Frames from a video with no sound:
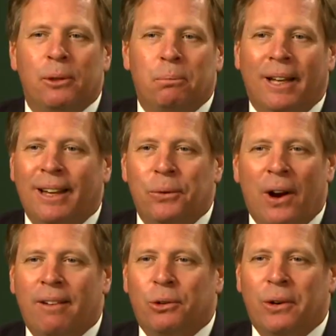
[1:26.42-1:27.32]
to play
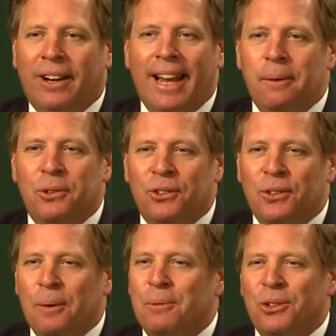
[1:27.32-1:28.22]
in rivalry games
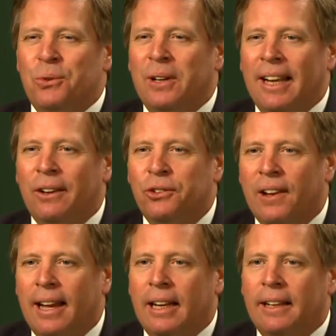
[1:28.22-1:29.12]
is something that's really
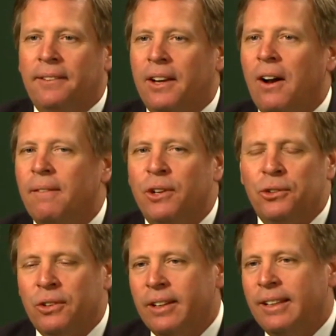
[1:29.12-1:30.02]
exciting, and then
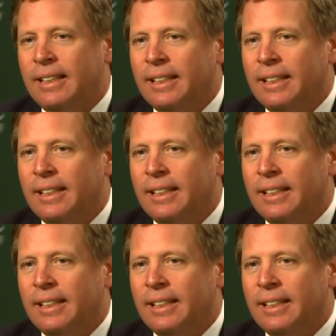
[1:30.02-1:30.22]
obviously,